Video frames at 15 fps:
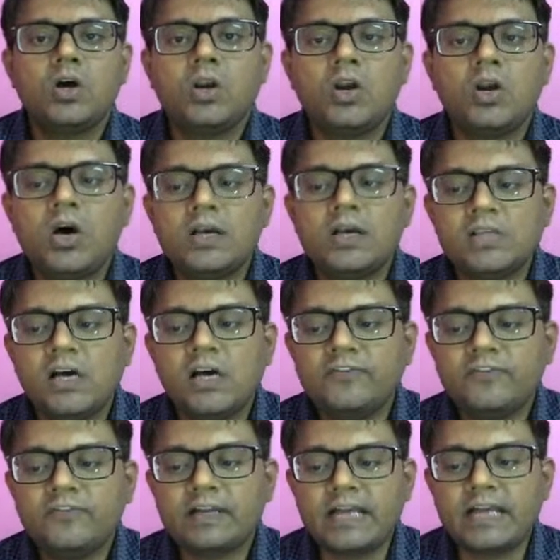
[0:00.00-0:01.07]
loss
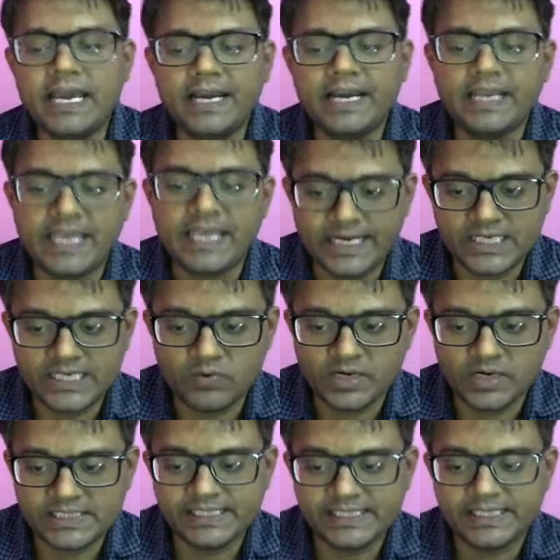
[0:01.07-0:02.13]
of kinetic energy. What
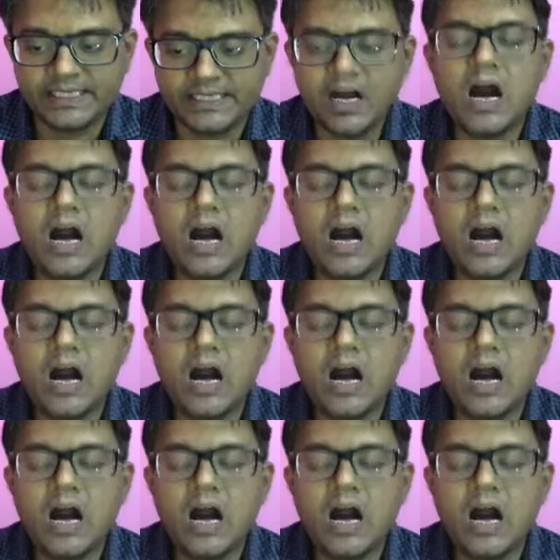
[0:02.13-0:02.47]
is it?